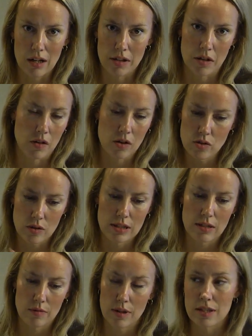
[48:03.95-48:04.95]
Euro. So
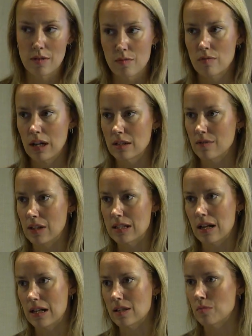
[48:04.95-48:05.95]
it's a relatively
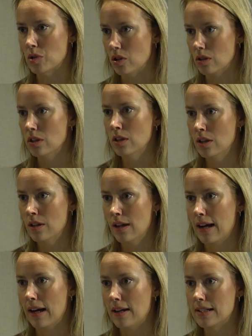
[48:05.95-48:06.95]
sizable
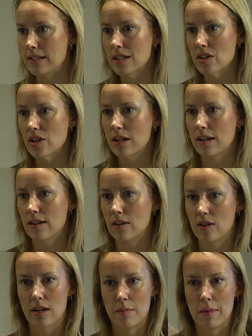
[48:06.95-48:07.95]
decision, and
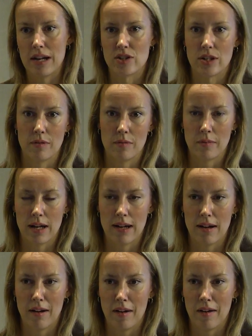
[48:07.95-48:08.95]
you can imagine
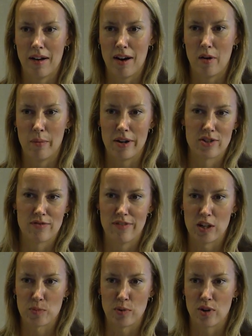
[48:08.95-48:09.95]
how much
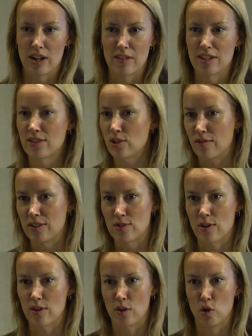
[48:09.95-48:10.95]
Facebook gives of a
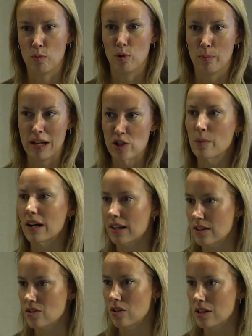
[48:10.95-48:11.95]
certain global
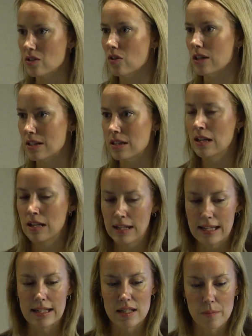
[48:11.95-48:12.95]
benchmark and so on. So it
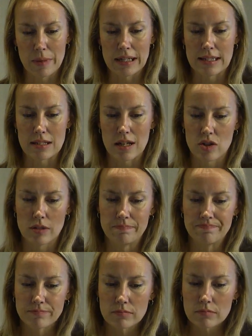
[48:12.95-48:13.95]
is a big decision.